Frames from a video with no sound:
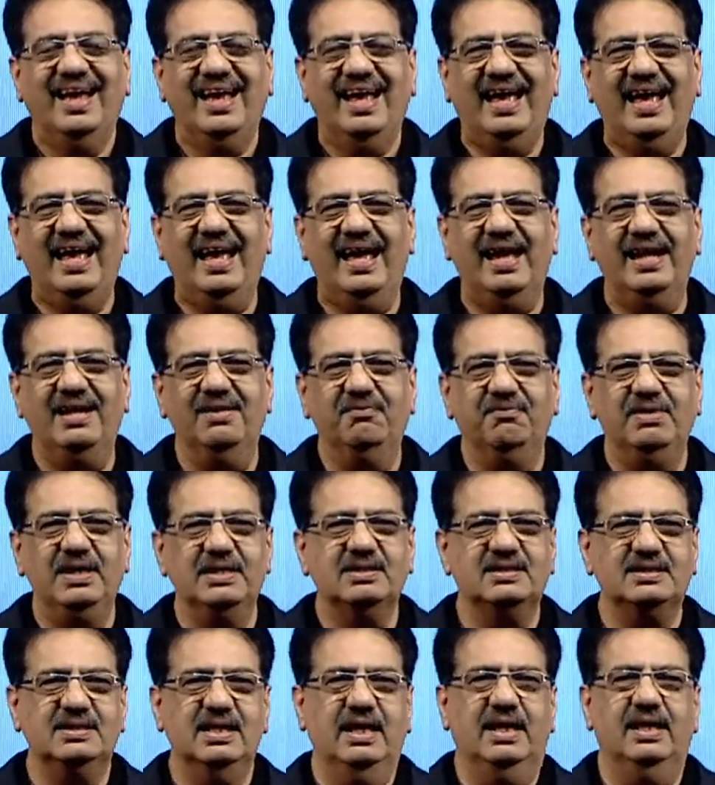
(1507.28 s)
And we
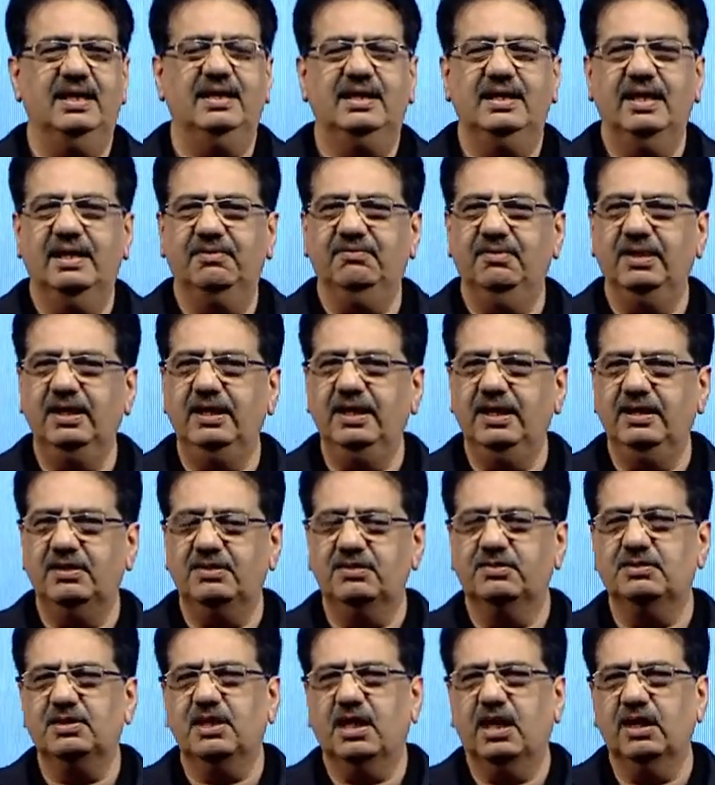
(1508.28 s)
said that we need
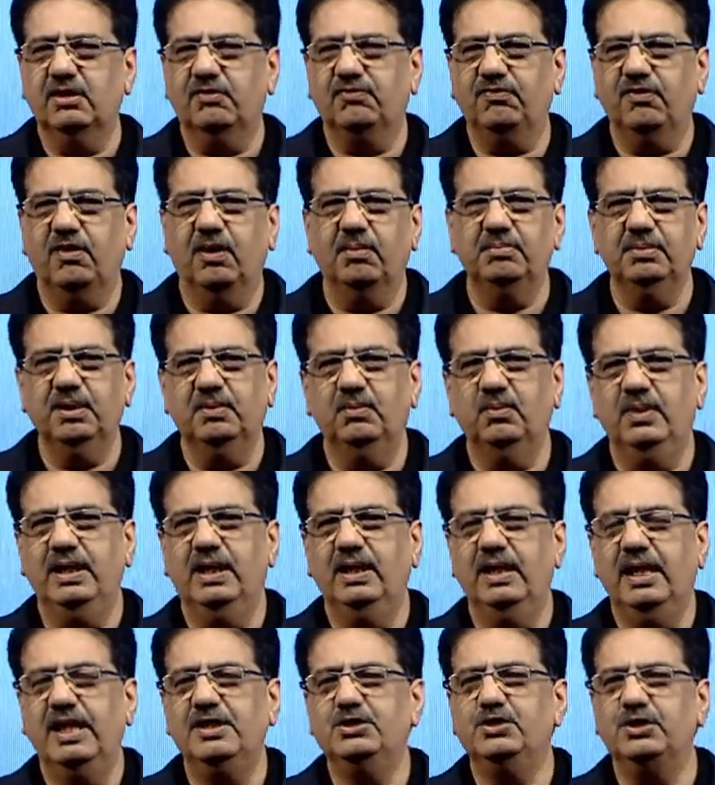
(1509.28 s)
to transform the
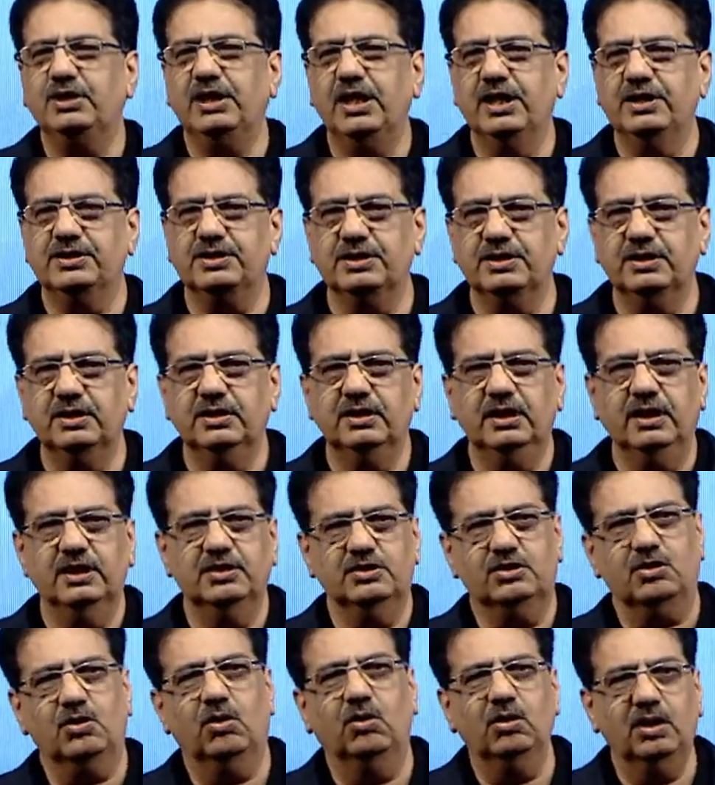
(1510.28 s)
way education
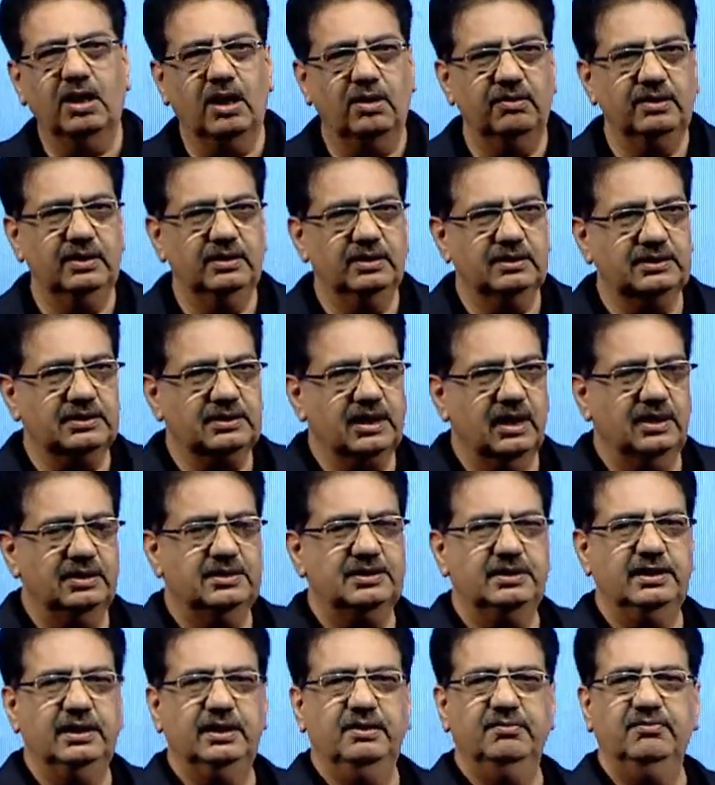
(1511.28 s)
is rolled out in this country.